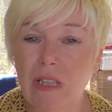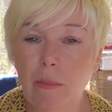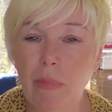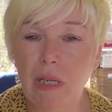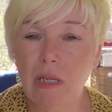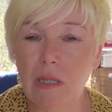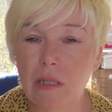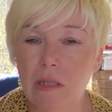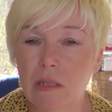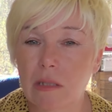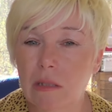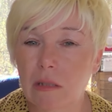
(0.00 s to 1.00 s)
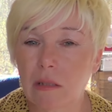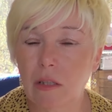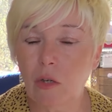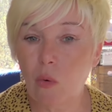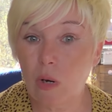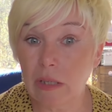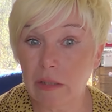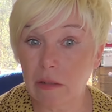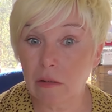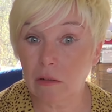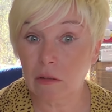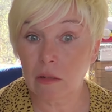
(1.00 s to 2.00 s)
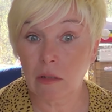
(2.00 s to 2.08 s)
in the peace and the quiet